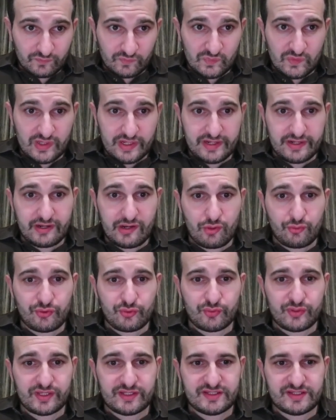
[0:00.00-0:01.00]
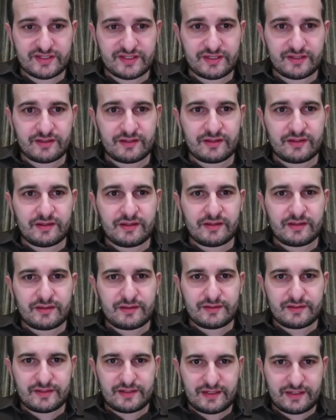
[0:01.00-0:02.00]
and now you can see
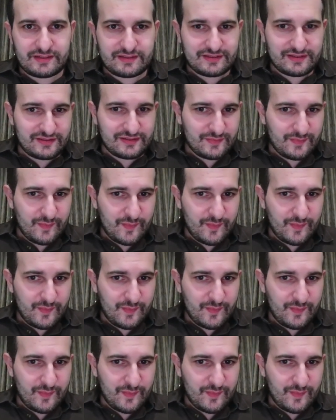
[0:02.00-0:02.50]
that